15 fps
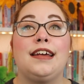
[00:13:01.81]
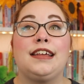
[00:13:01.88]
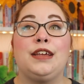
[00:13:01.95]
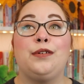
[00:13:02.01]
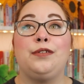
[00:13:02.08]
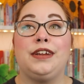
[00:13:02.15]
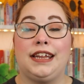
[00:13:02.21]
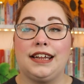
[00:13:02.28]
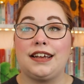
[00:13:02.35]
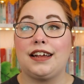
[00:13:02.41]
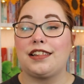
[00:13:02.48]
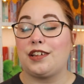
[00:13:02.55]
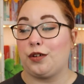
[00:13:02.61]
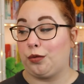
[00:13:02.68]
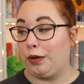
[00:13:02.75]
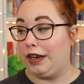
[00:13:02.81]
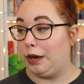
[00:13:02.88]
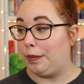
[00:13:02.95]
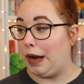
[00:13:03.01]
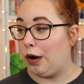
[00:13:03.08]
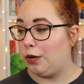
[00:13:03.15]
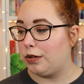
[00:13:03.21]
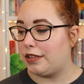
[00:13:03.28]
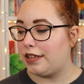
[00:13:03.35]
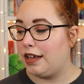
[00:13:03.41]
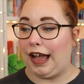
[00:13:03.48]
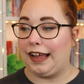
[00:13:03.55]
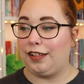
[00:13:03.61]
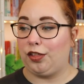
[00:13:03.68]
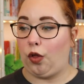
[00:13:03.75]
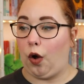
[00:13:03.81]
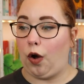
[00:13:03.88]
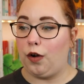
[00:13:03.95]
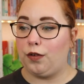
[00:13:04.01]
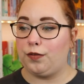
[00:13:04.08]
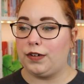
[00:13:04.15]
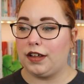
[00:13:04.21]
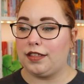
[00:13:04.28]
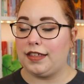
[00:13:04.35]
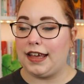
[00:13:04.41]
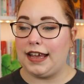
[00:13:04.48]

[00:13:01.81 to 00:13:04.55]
unique to read about. I loved